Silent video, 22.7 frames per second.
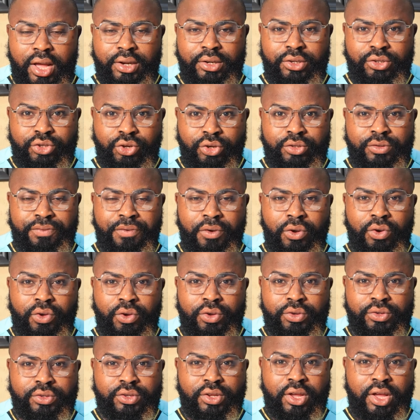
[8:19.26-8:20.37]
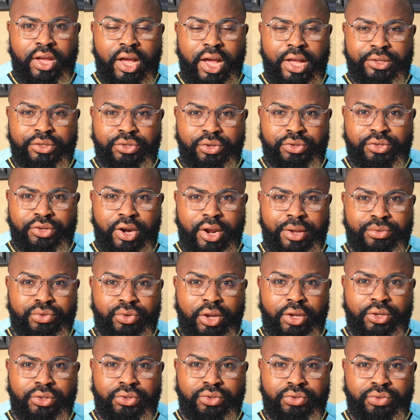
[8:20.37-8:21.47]
And just follow us and subscribe
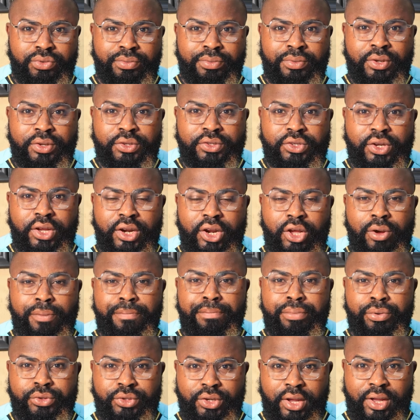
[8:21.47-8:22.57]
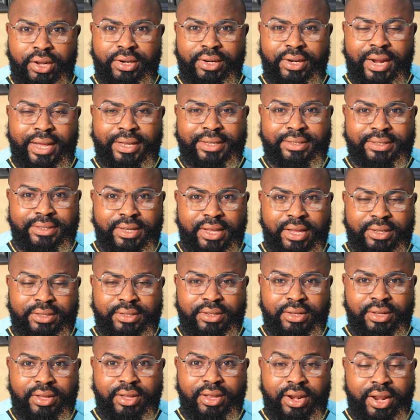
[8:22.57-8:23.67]
to our YouTube channel, Pooja
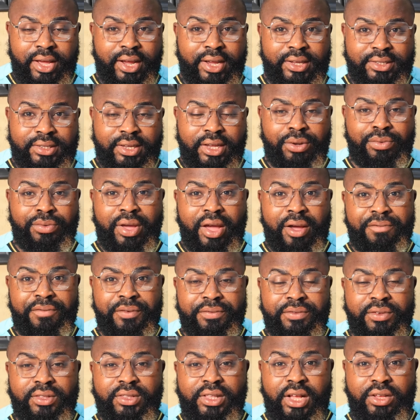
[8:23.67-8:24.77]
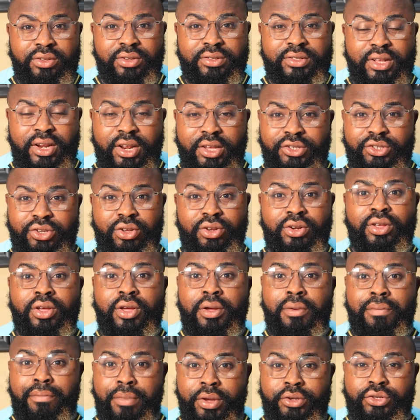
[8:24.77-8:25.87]
Dissect. Like I said, we have 15,000 selection.
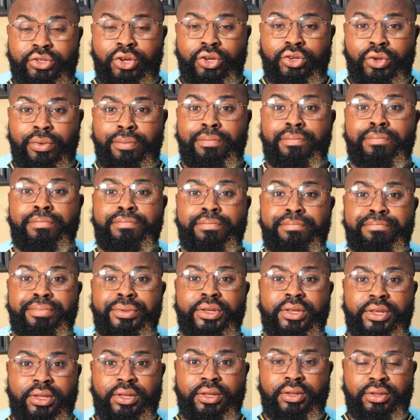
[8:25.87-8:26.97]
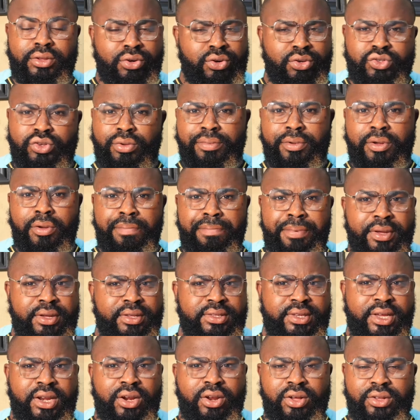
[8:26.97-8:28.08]
Make sure you pick, you know, some people
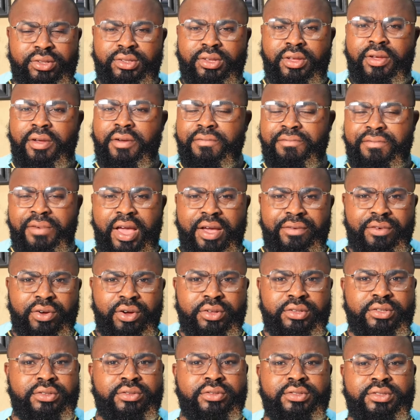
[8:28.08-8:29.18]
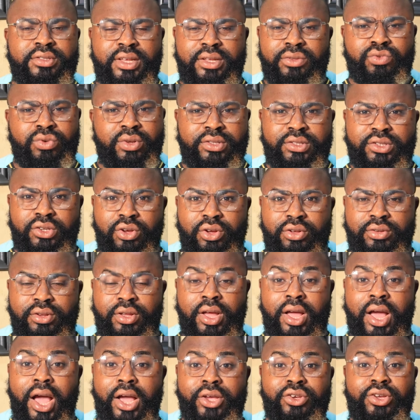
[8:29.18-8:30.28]
pick 10 odds, 5 odds, 20 odds,
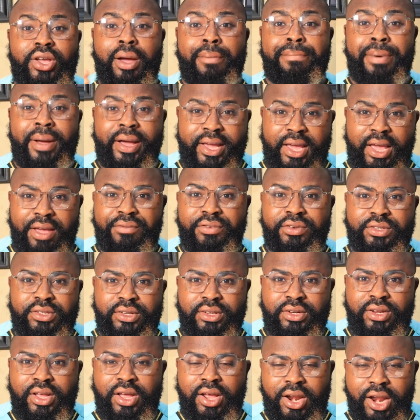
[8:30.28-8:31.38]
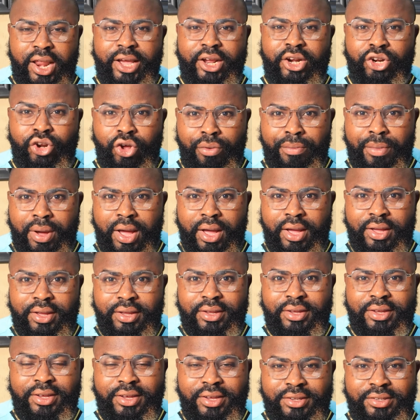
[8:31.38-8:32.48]
and you can pack everything like normal
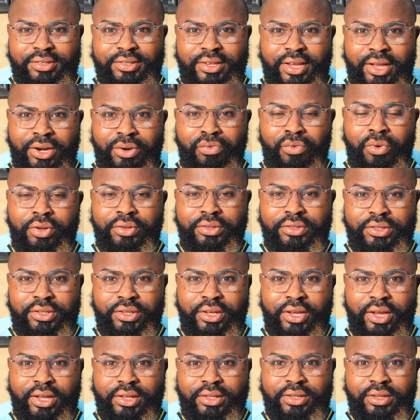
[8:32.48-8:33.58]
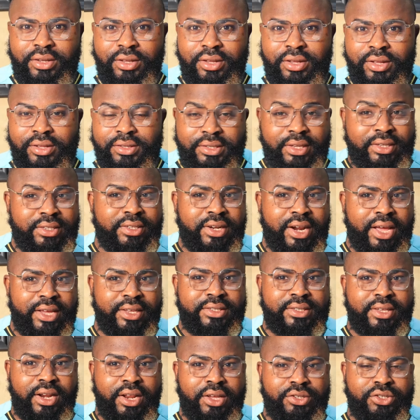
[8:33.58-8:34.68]
inside one ticket. 39
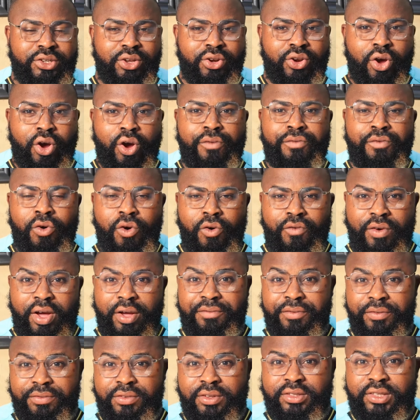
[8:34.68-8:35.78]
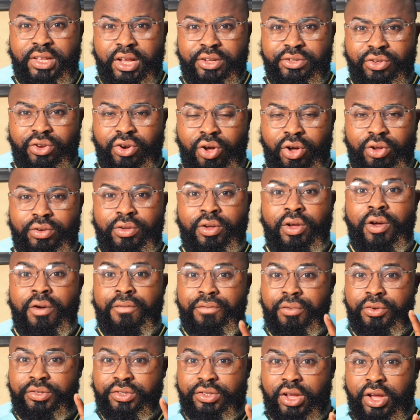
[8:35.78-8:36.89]
selection of over 15,000 odd
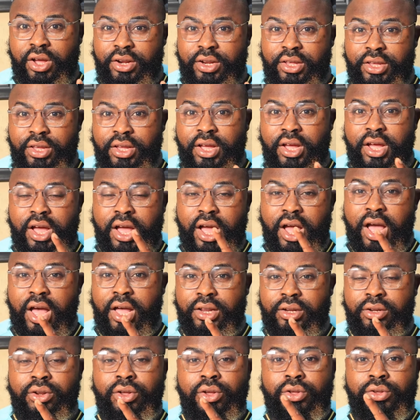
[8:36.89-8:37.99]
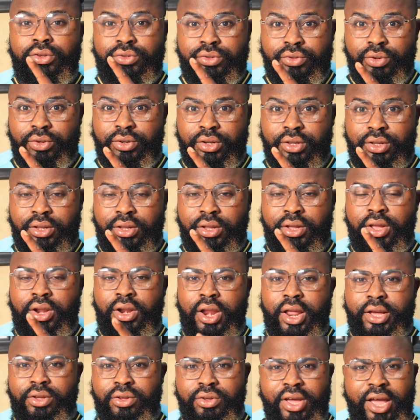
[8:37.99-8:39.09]
for Saturday and Sunday.
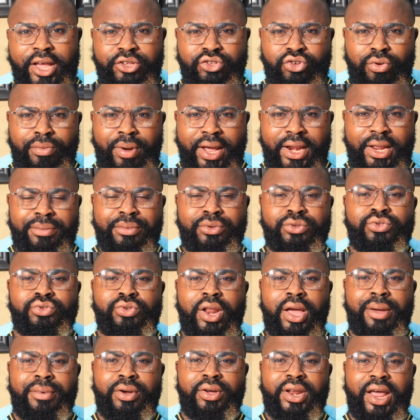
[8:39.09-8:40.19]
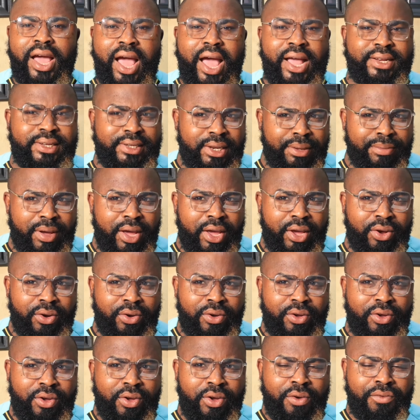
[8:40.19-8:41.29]
Like you guys know, my name is Sulaiman
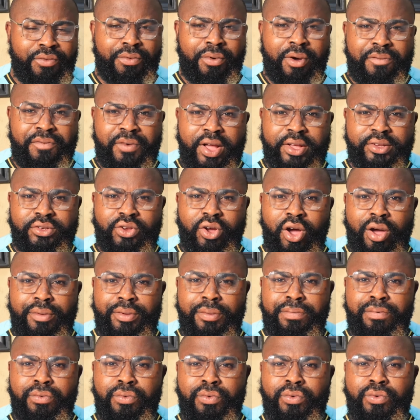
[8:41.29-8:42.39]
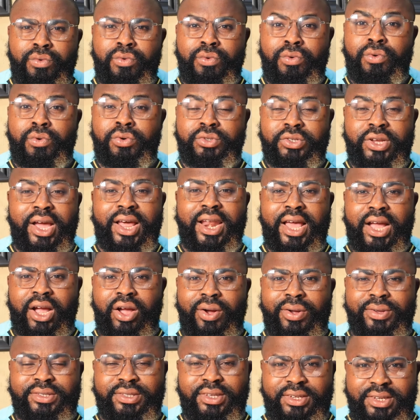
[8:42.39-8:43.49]
Adebayo. Football fans call me Pooja. Like I
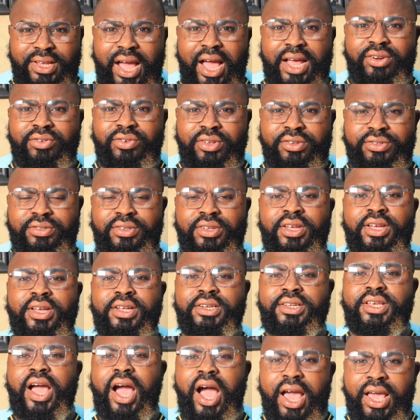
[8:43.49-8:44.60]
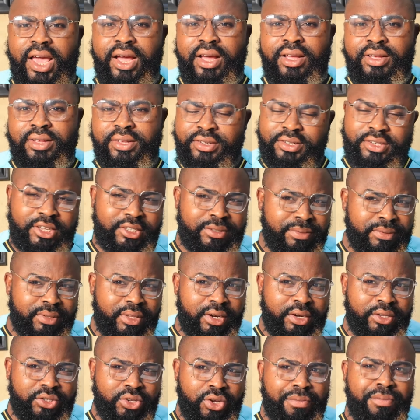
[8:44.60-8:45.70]
always say, the higher the
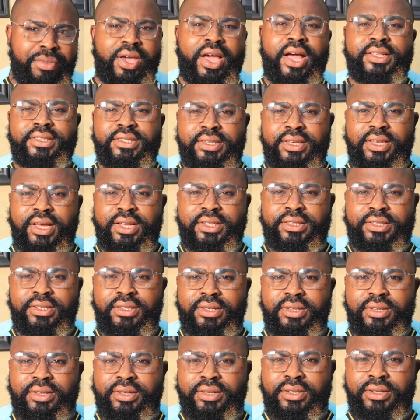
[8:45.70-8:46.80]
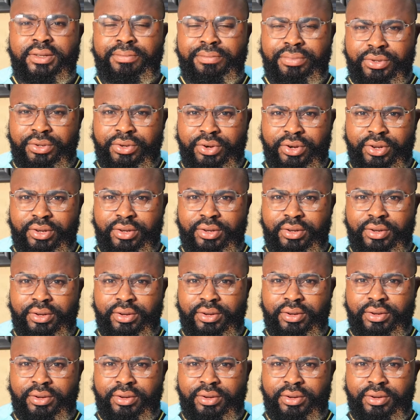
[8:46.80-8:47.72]
expected return. May our ticket be green.